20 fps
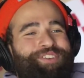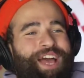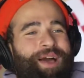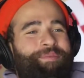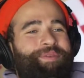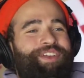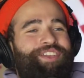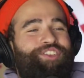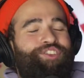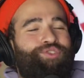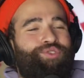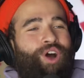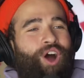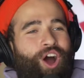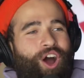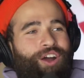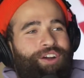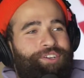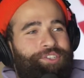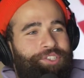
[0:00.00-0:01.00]
mean, you
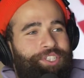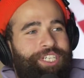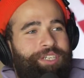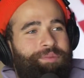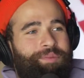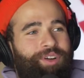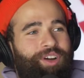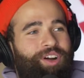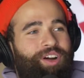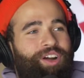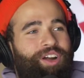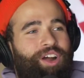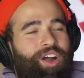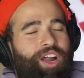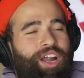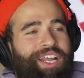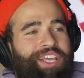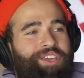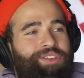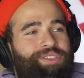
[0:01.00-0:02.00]
are a streamer, or
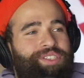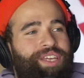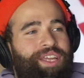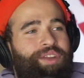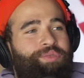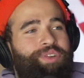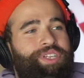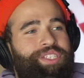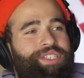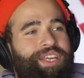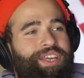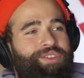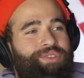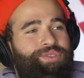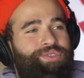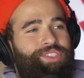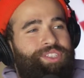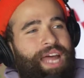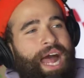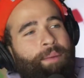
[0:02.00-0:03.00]
like you said recently,
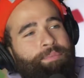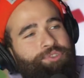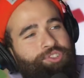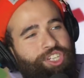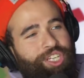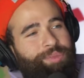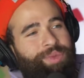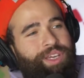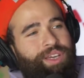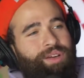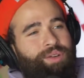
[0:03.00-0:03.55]
you stopped streaming.